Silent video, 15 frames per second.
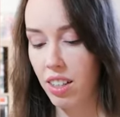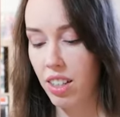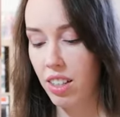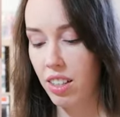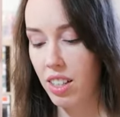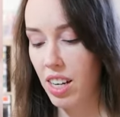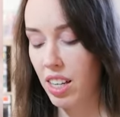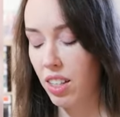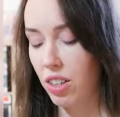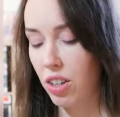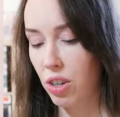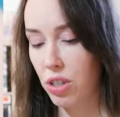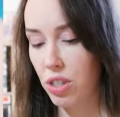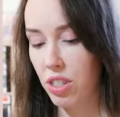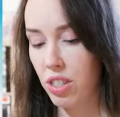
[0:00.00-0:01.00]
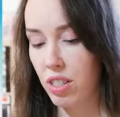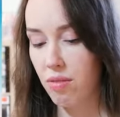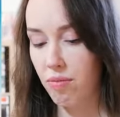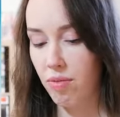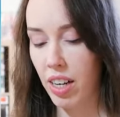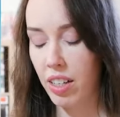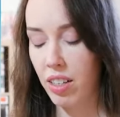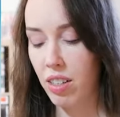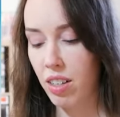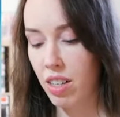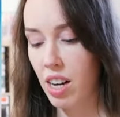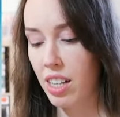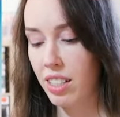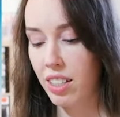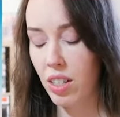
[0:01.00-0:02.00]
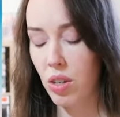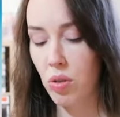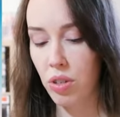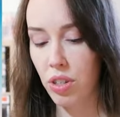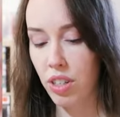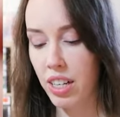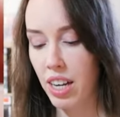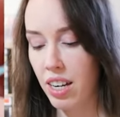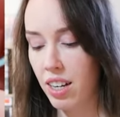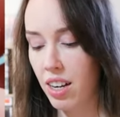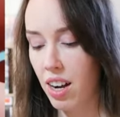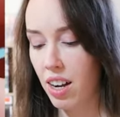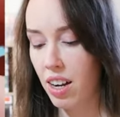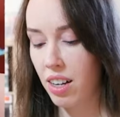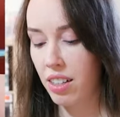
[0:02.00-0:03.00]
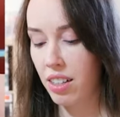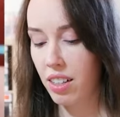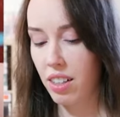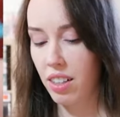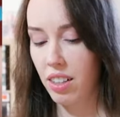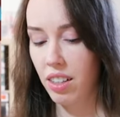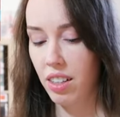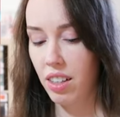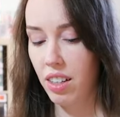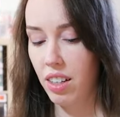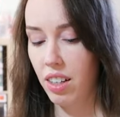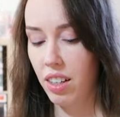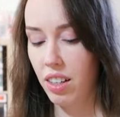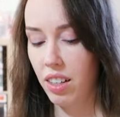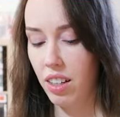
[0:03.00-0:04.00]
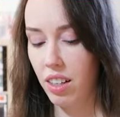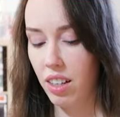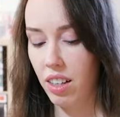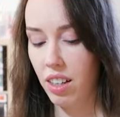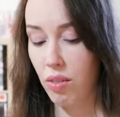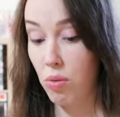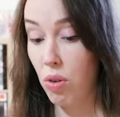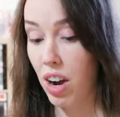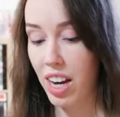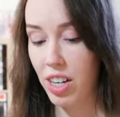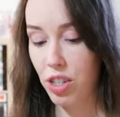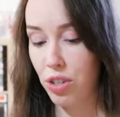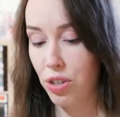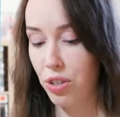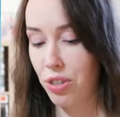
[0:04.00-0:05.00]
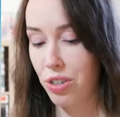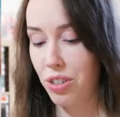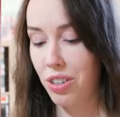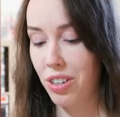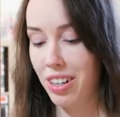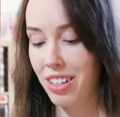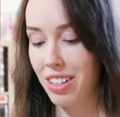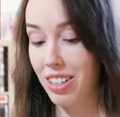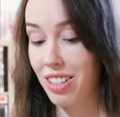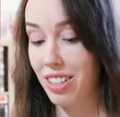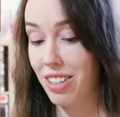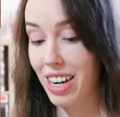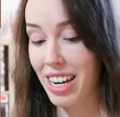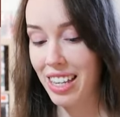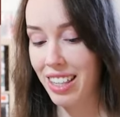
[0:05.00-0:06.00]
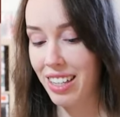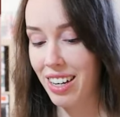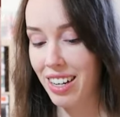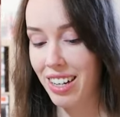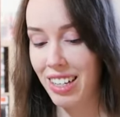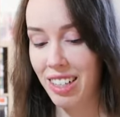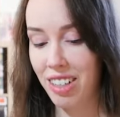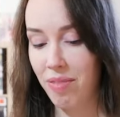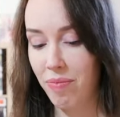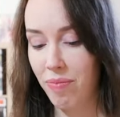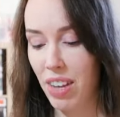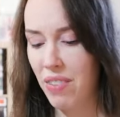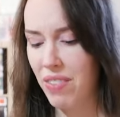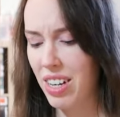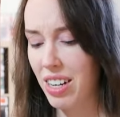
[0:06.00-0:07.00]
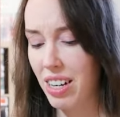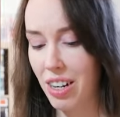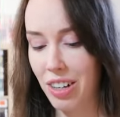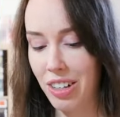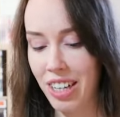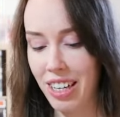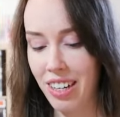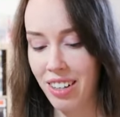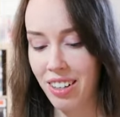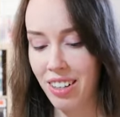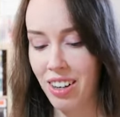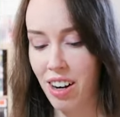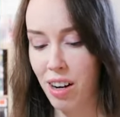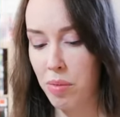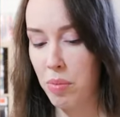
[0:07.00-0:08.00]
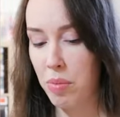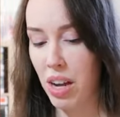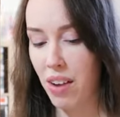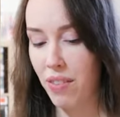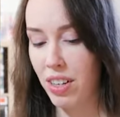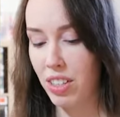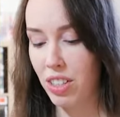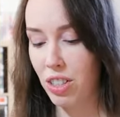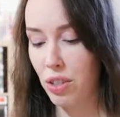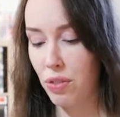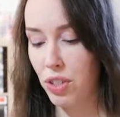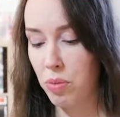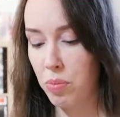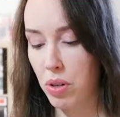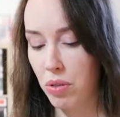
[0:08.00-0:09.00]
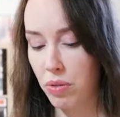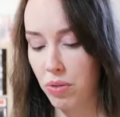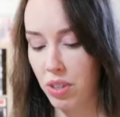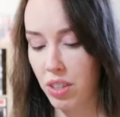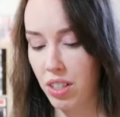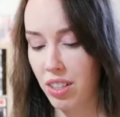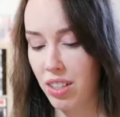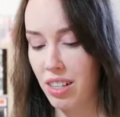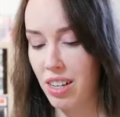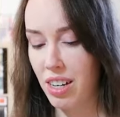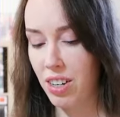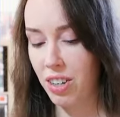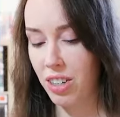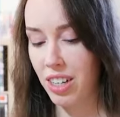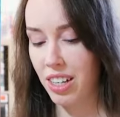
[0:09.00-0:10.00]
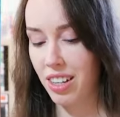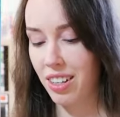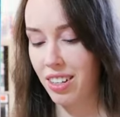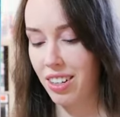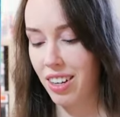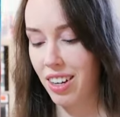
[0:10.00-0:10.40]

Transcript: yeah, the ghost, like Gastly Haunter Gengar, Raichu, Scyther, even Nidoking. I remember having a soft spot for Nidoking